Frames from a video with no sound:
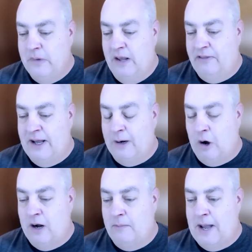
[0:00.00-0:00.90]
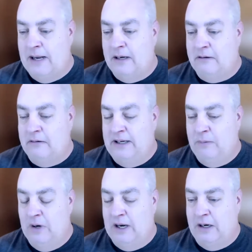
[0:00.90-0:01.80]
that automatically,
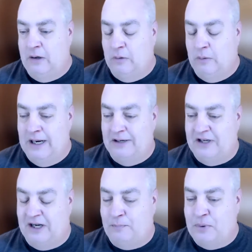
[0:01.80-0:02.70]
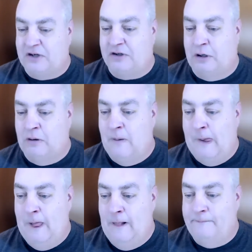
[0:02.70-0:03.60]
when I take a picture,
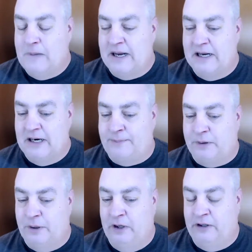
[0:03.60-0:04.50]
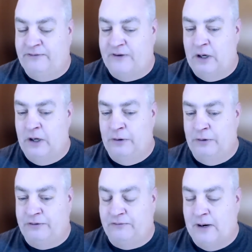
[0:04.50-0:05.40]
I can upload those
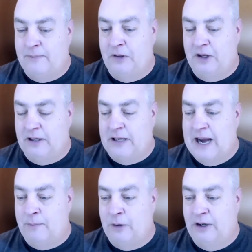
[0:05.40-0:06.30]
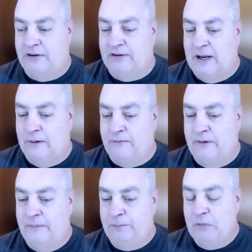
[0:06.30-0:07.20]
photos from the camera itself
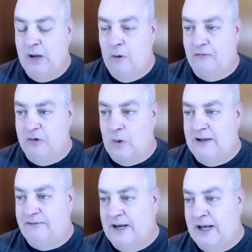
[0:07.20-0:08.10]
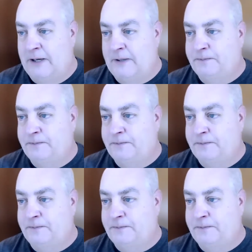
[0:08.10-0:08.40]
over Wi-Fi